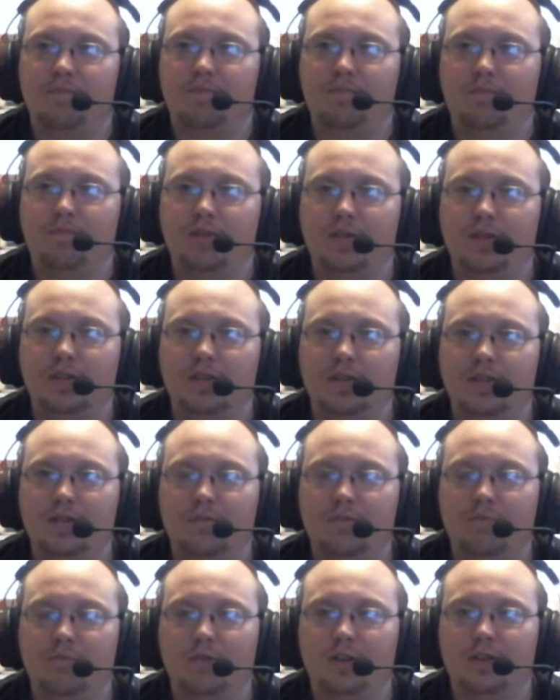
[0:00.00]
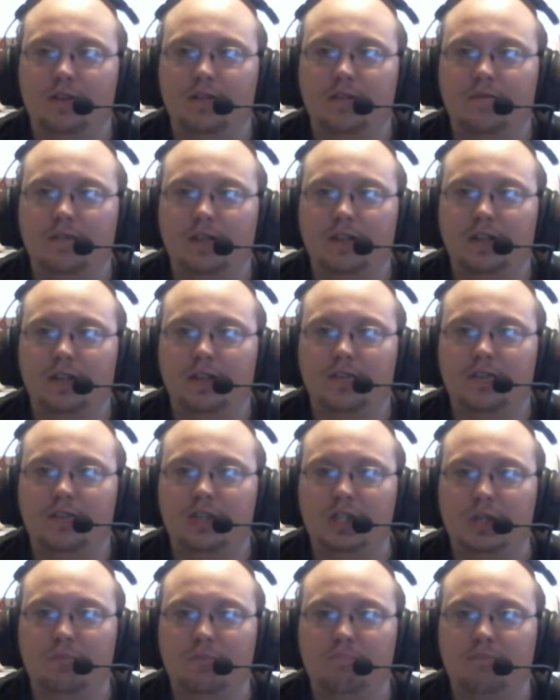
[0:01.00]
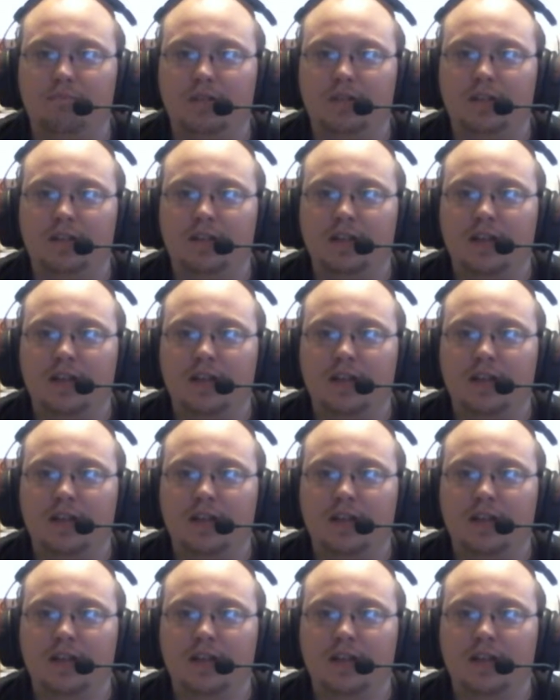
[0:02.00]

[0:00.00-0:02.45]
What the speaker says: put this in one of the videos, but